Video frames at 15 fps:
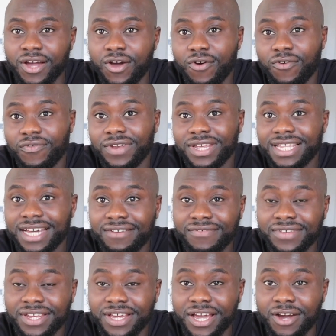Hopefully that
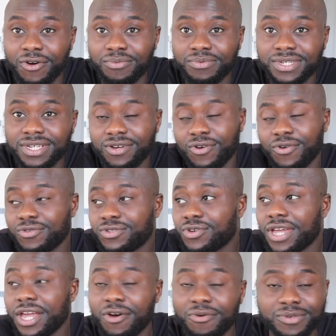video helps.
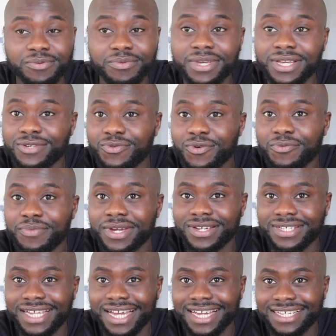Also, it helps me as well,
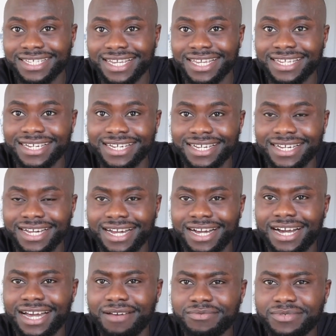because like I said,
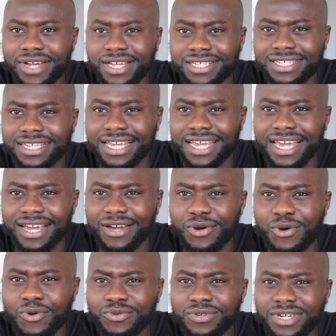I am starting to get
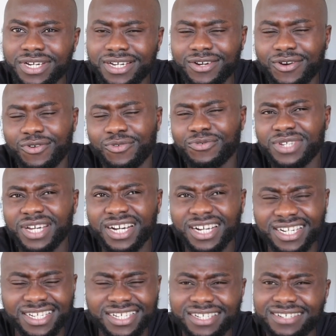older,
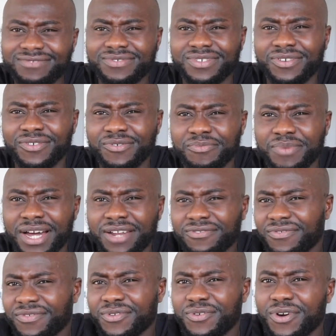so, but I
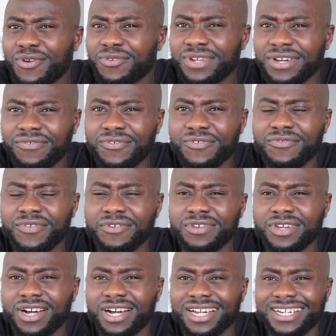don't feel old. I feel very
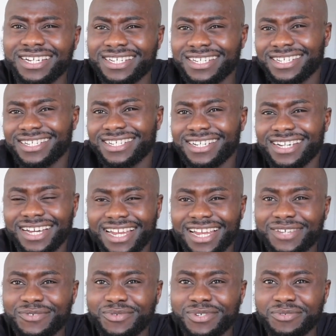young, and
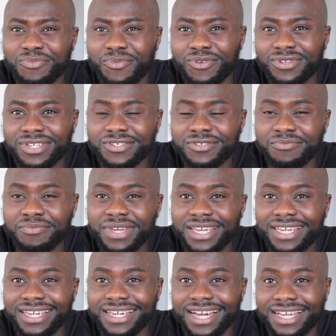that's what's important to
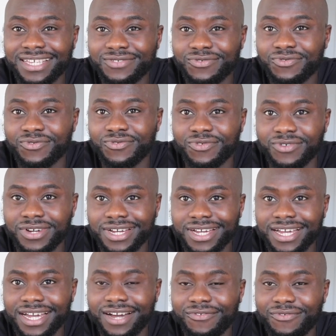me. I feel
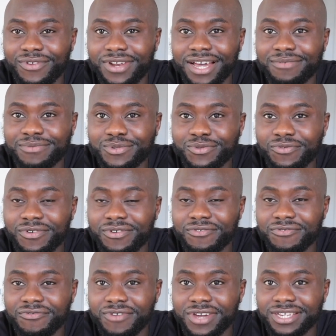like I'm still
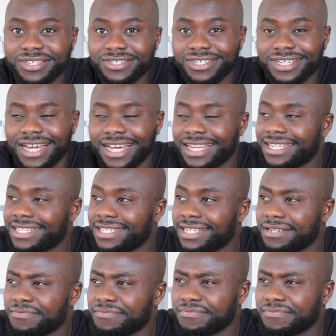very fresh and